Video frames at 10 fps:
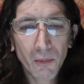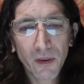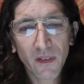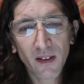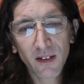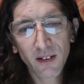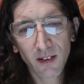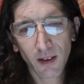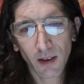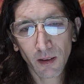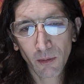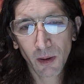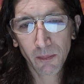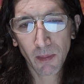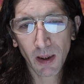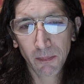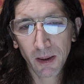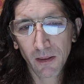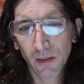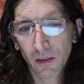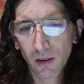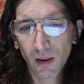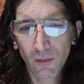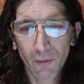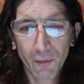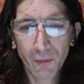with this scene, we maybe can